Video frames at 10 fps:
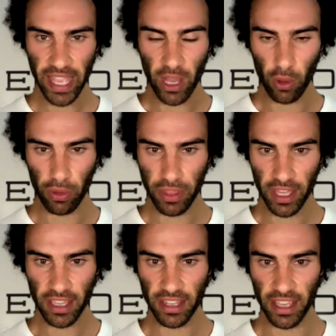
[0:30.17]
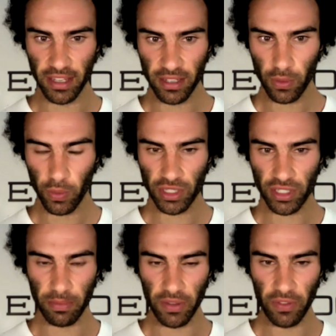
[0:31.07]
L-theanine, which
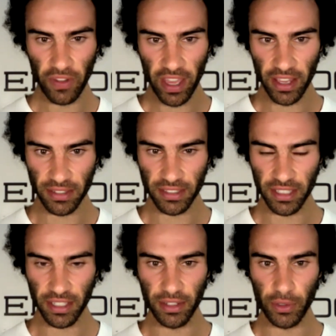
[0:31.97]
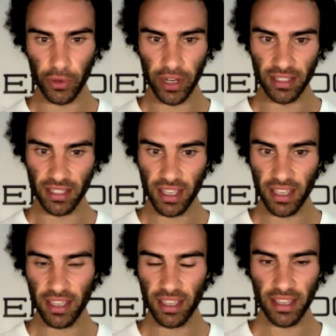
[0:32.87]
can be found in green
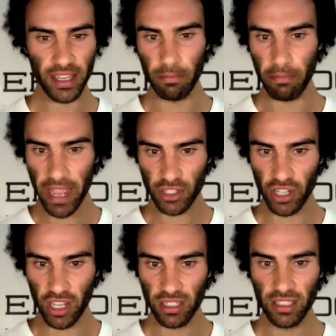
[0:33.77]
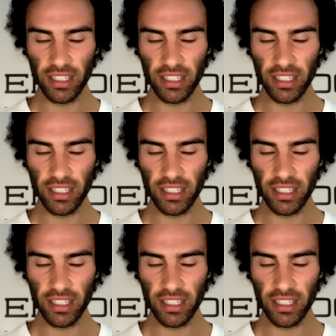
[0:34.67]
tea and matcha,